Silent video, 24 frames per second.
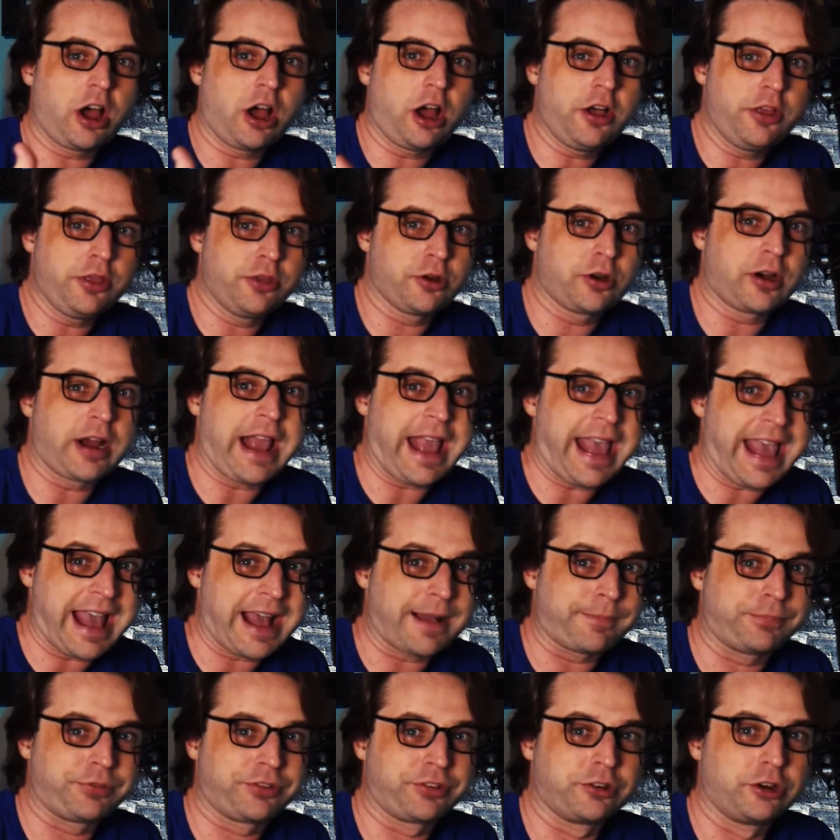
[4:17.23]
other
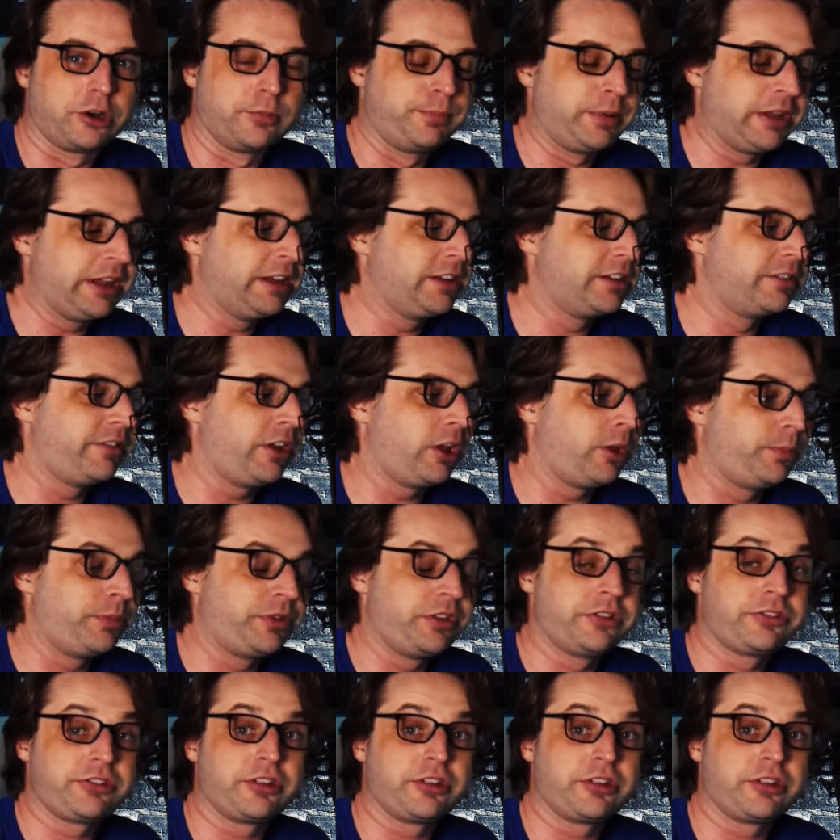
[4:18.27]
apps that are being developed,